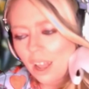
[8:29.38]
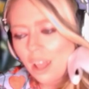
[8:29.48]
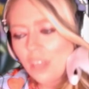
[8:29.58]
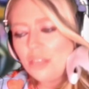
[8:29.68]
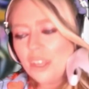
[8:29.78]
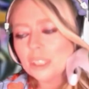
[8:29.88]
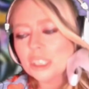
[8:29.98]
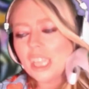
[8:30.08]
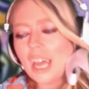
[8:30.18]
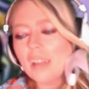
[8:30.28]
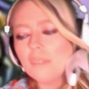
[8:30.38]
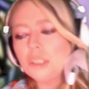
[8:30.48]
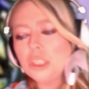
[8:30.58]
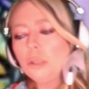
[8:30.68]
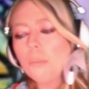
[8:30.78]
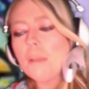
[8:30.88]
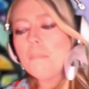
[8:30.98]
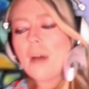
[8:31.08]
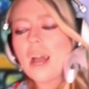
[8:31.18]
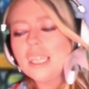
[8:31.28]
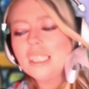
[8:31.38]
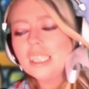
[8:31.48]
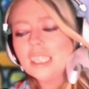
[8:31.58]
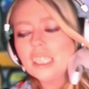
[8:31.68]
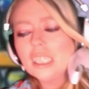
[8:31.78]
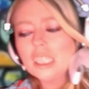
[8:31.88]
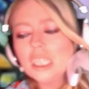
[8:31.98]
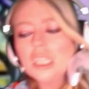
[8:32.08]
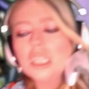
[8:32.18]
There's lives to be binded,